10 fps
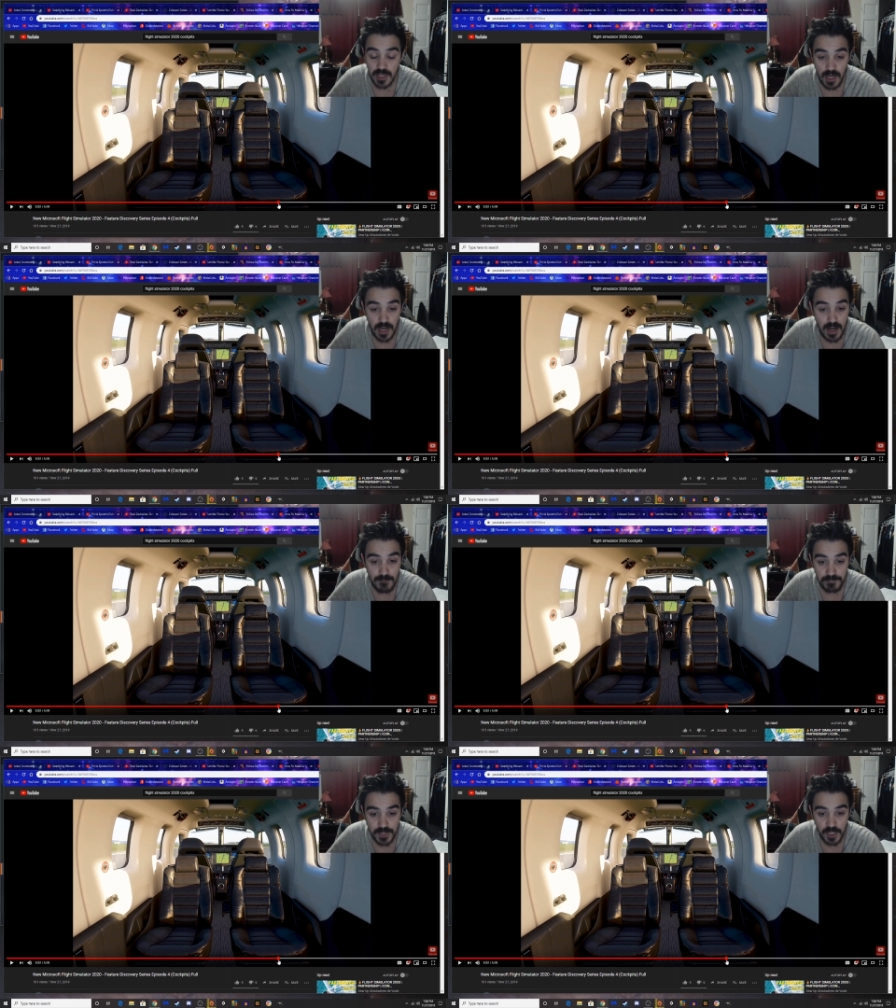
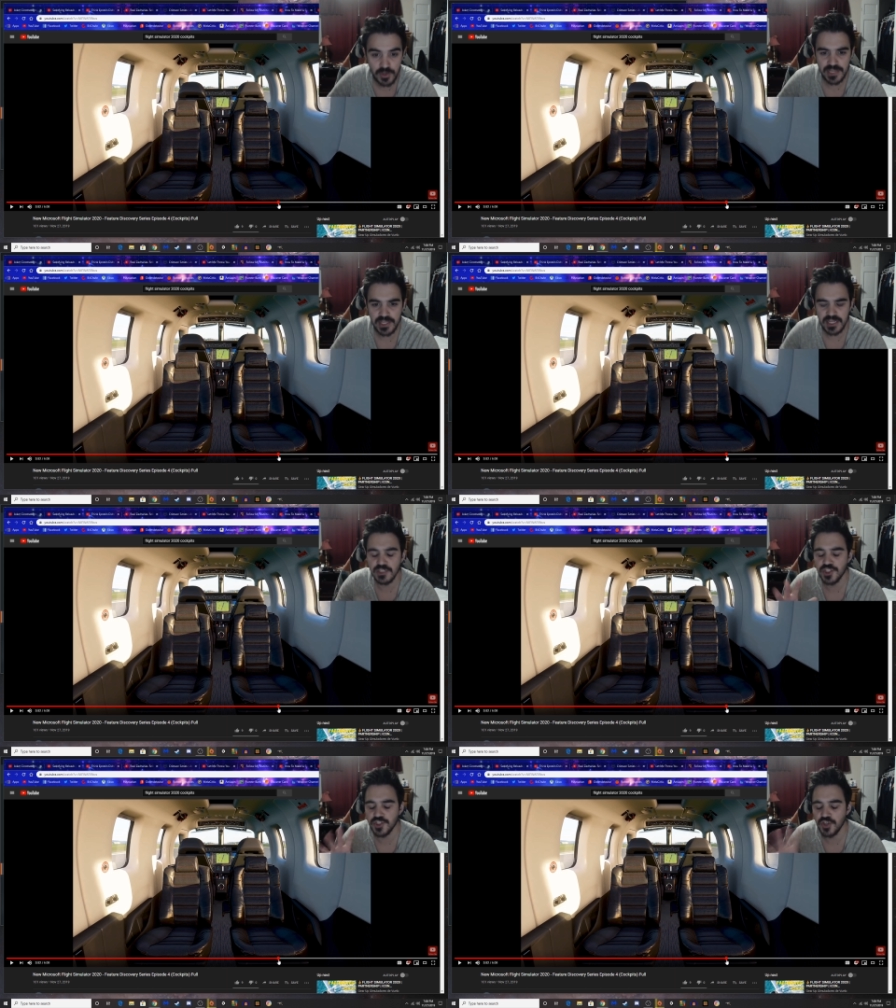Now, granted, they
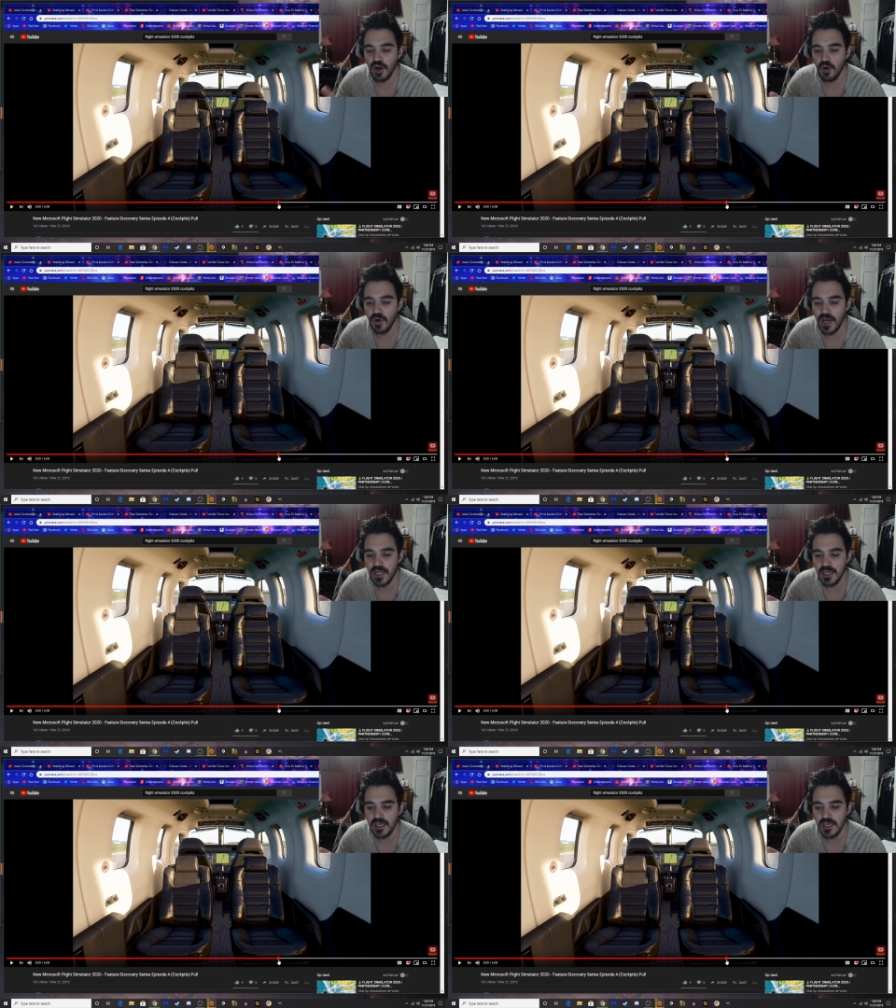didn't show
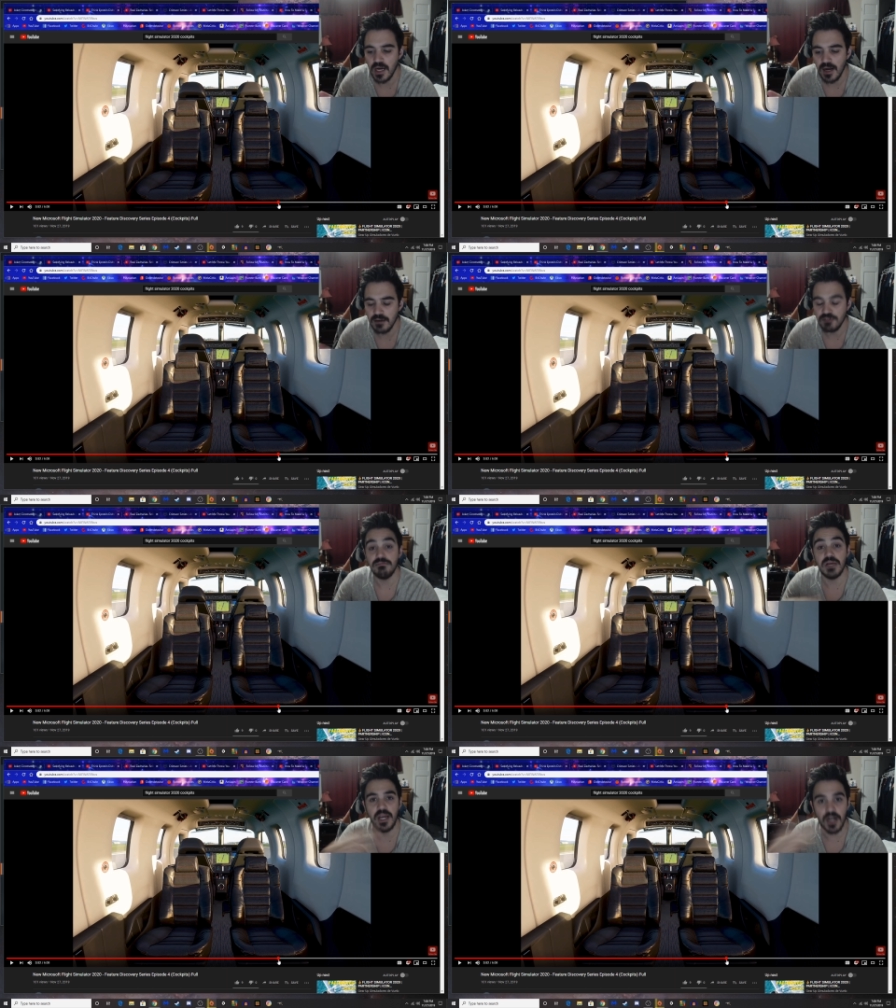any
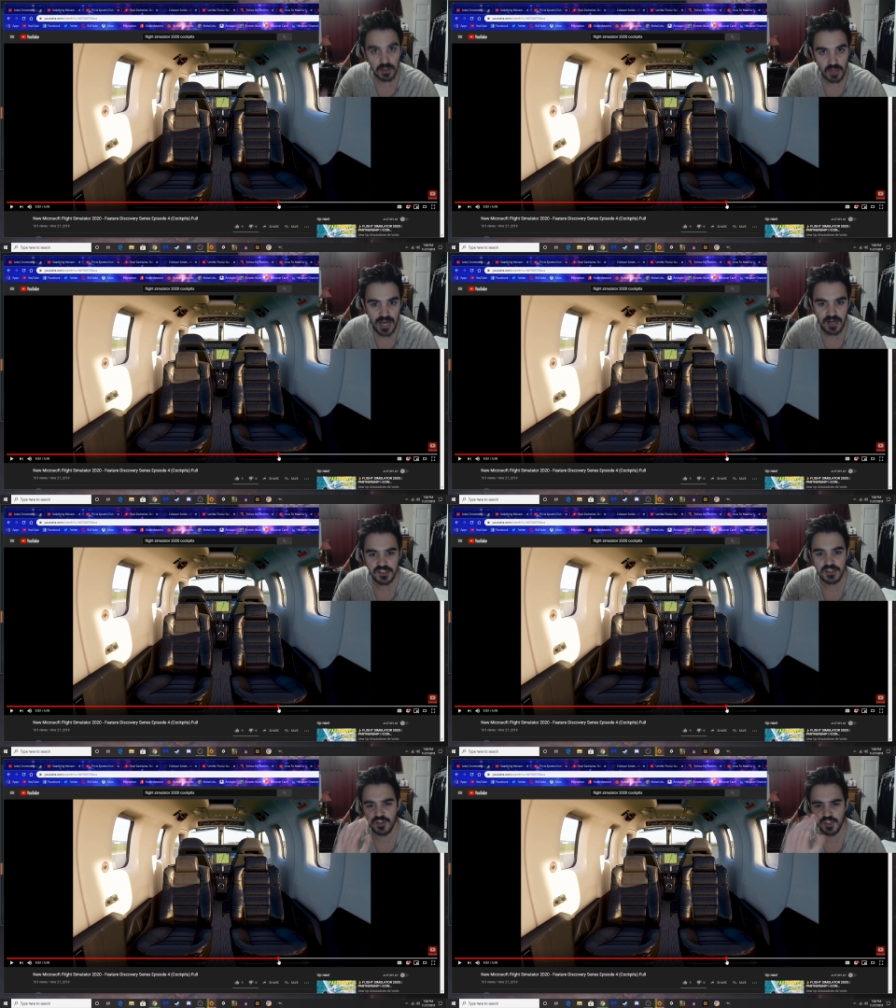
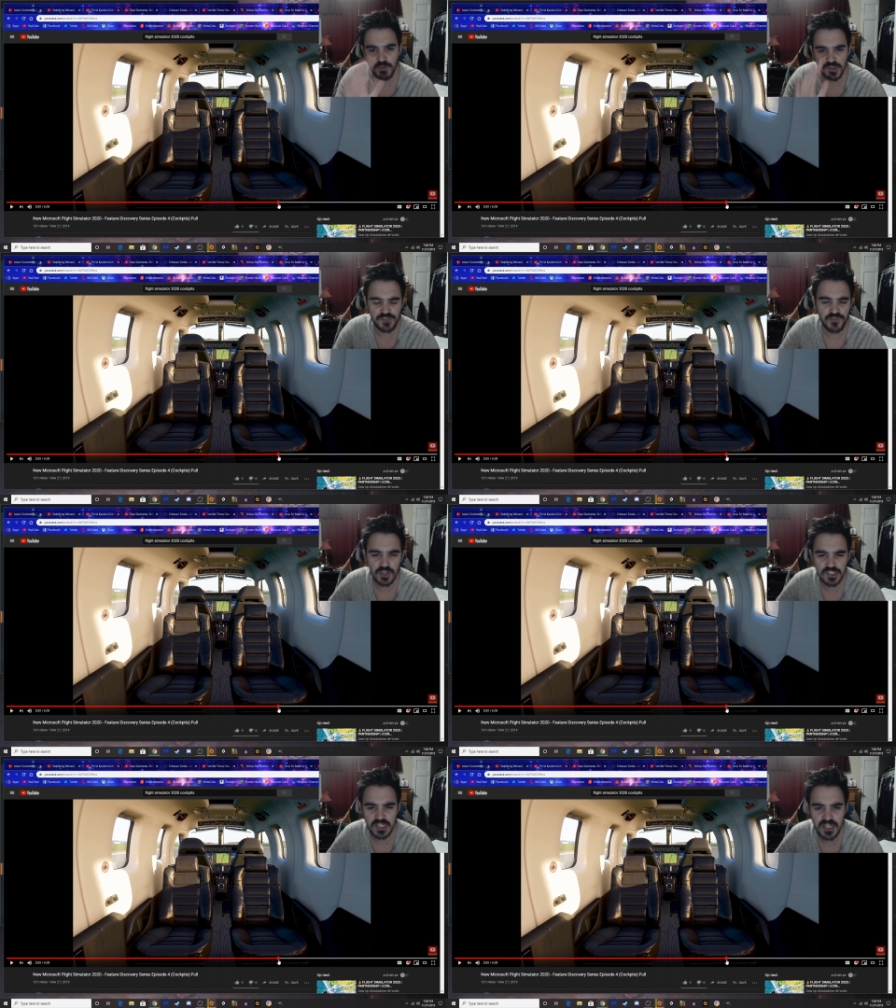airliners; they were just mostly
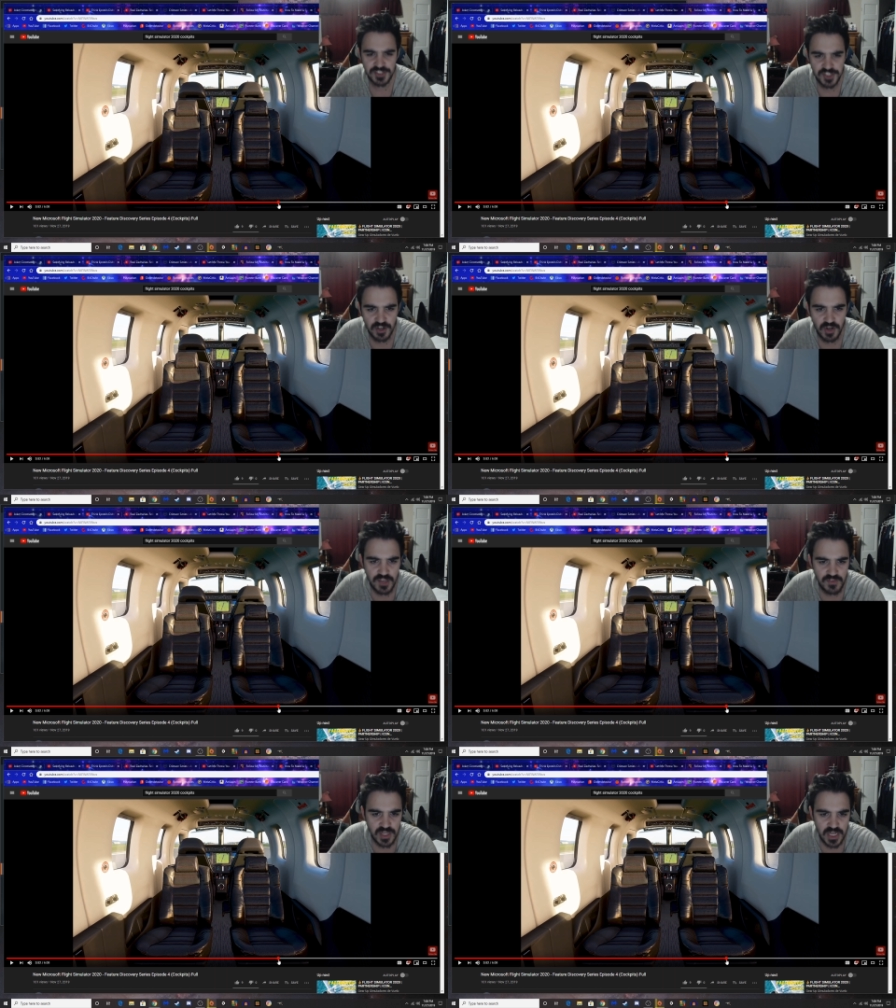focusing on general
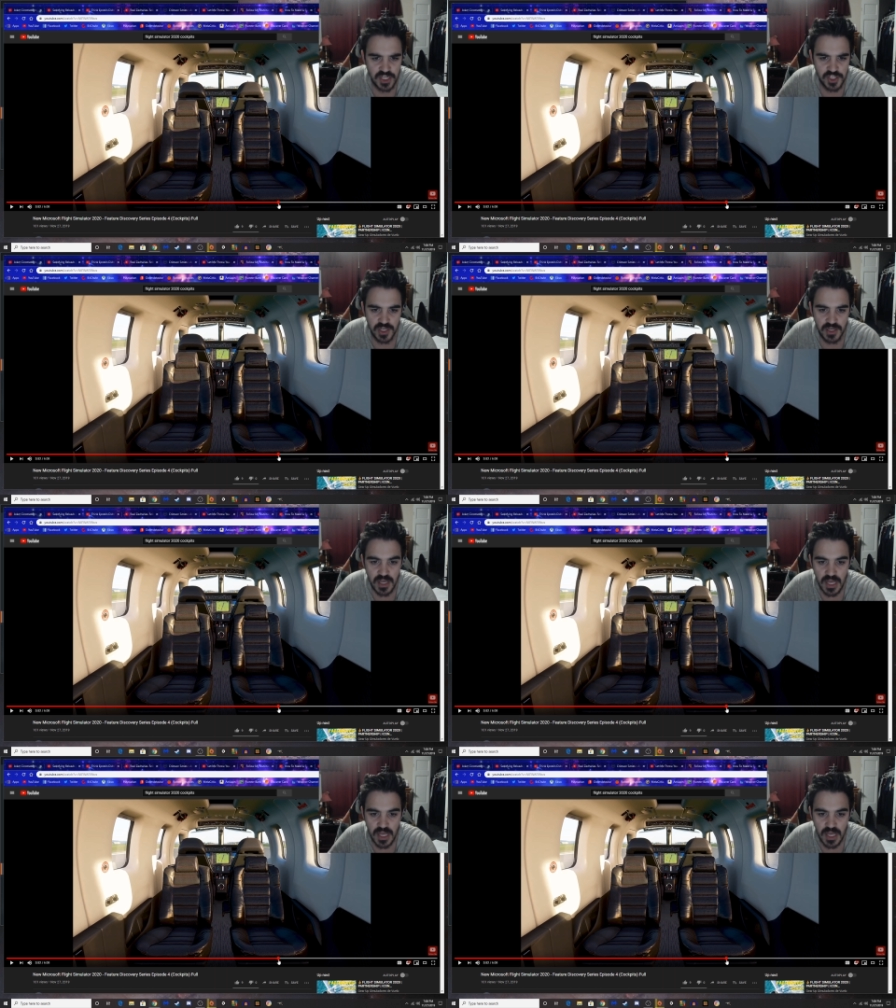aviation.